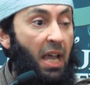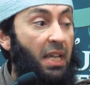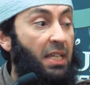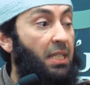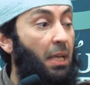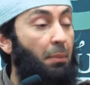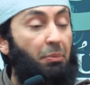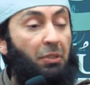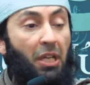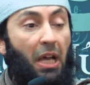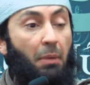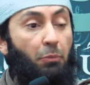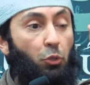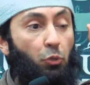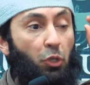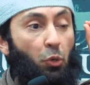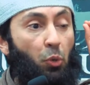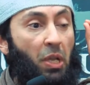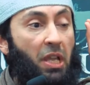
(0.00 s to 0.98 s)

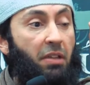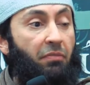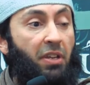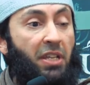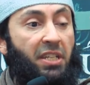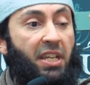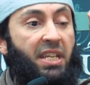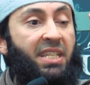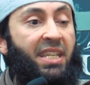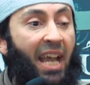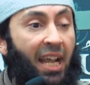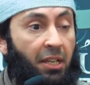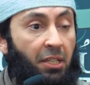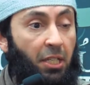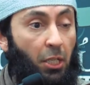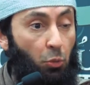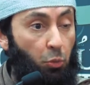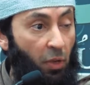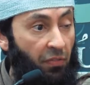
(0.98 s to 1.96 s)
Sometimes we don't even
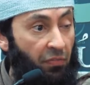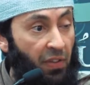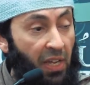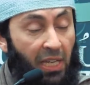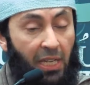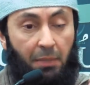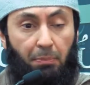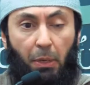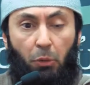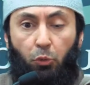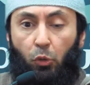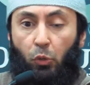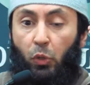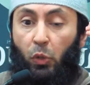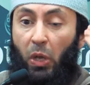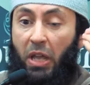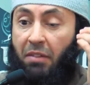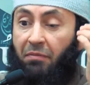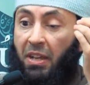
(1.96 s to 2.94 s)
detect it. We feel it, but we
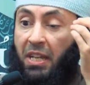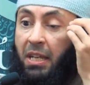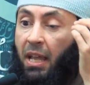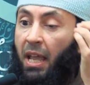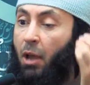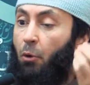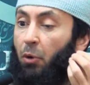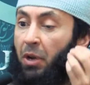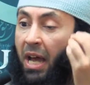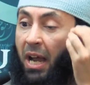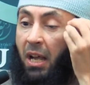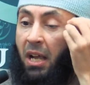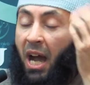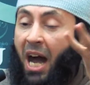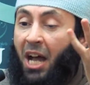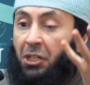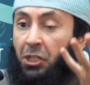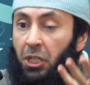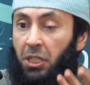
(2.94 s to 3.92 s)
don't even, we're not
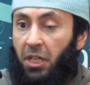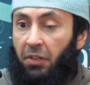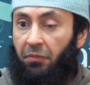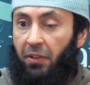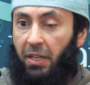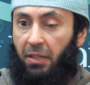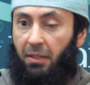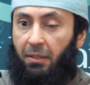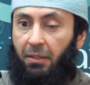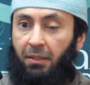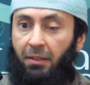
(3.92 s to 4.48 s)
conscious of it.